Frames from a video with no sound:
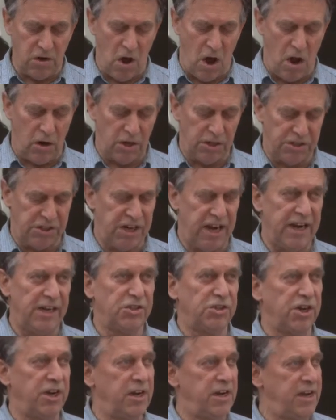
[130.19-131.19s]
dollars
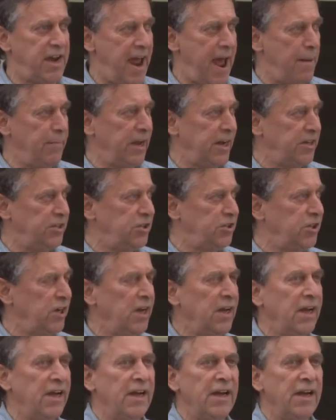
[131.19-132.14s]
each in damage